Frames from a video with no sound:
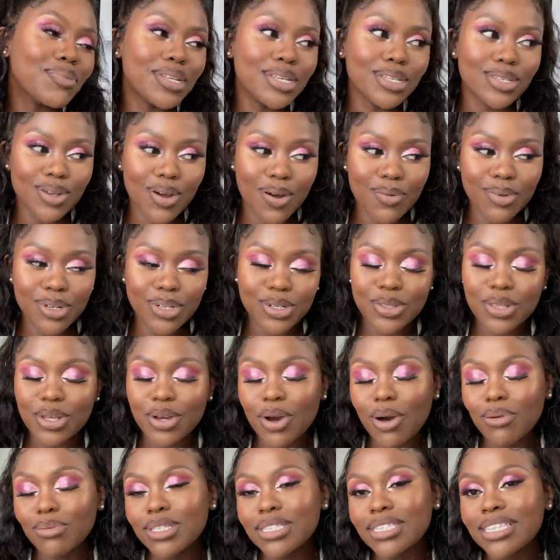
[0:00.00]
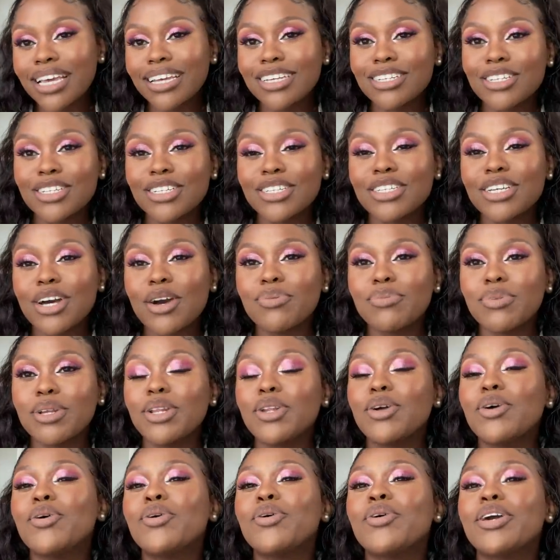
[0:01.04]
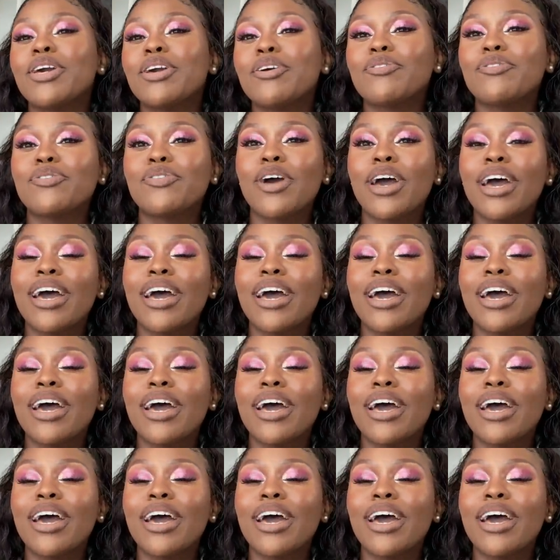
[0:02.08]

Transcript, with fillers: please comment in the comment section down below if